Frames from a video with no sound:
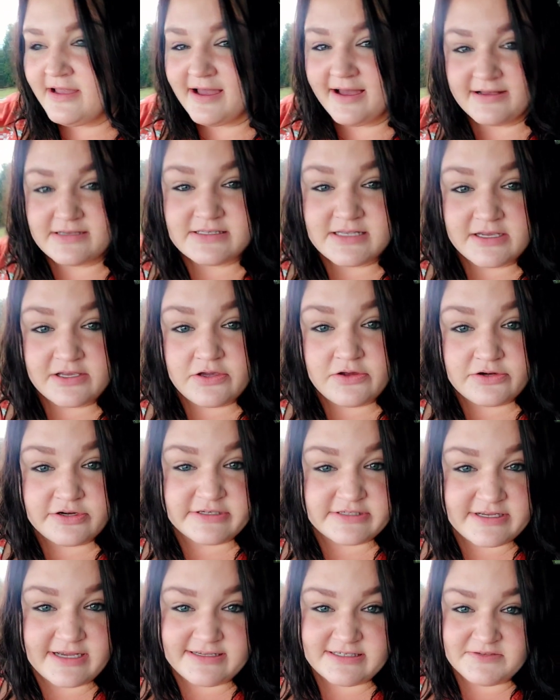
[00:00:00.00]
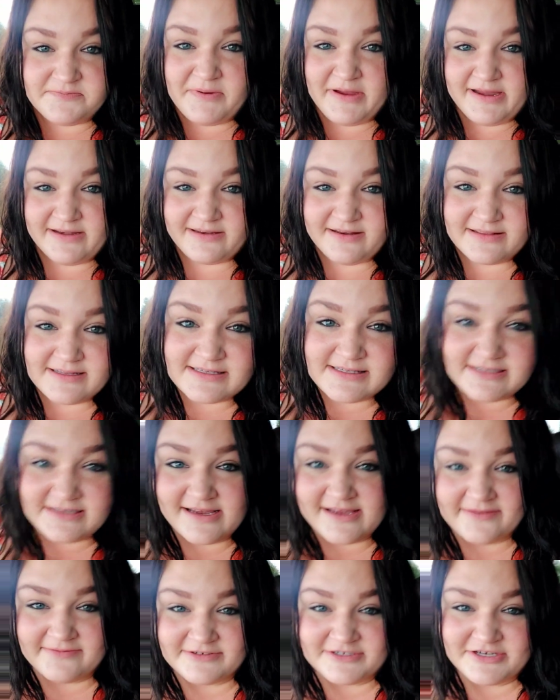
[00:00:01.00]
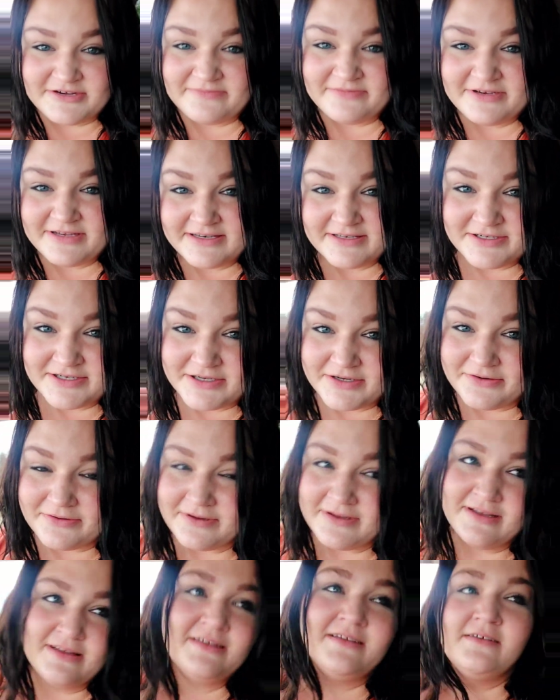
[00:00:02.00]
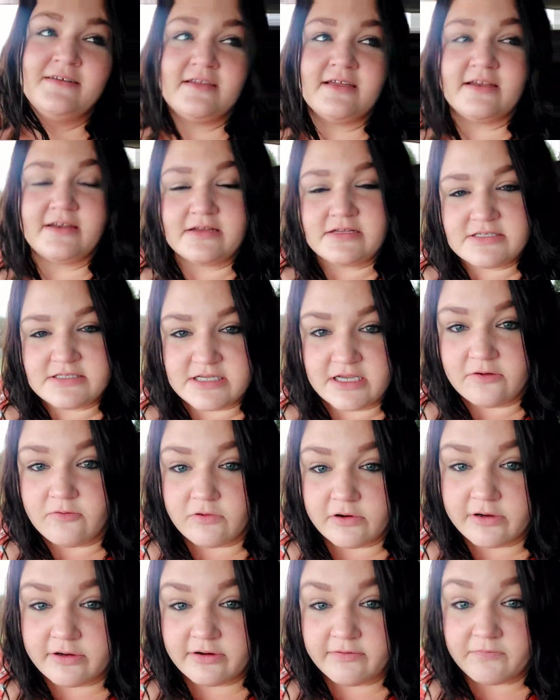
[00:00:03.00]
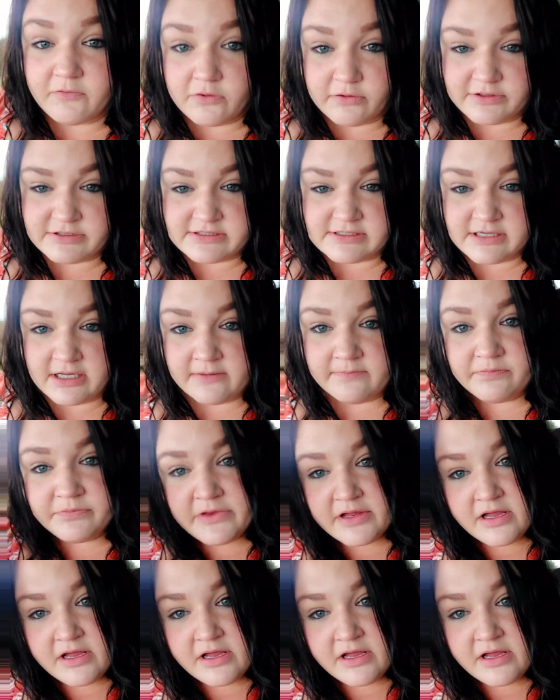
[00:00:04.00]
I was like, you just got spanked in the stand, Jim, didn't you? He didn't say a word, of course not.